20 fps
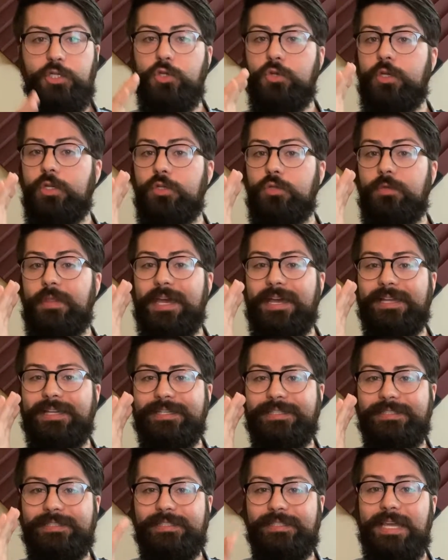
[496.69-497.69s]
you can do that
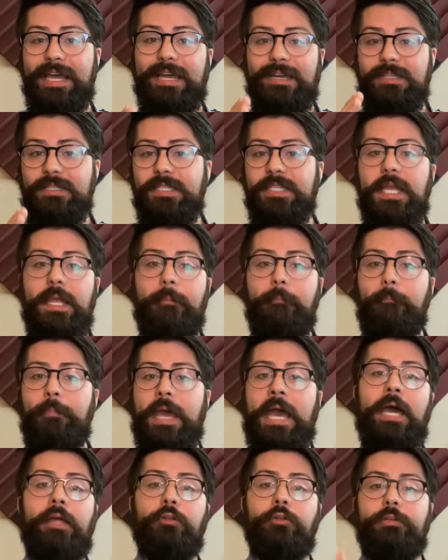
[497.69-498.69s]
exact same
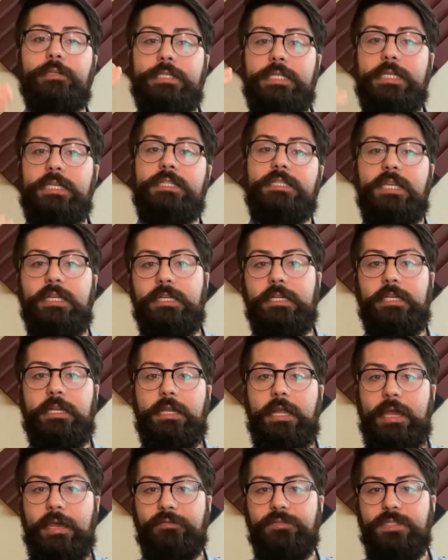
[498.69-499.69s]
pattern descending in
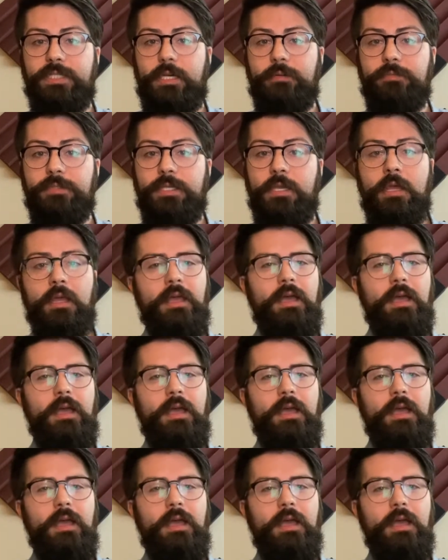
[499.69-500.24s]
half steps.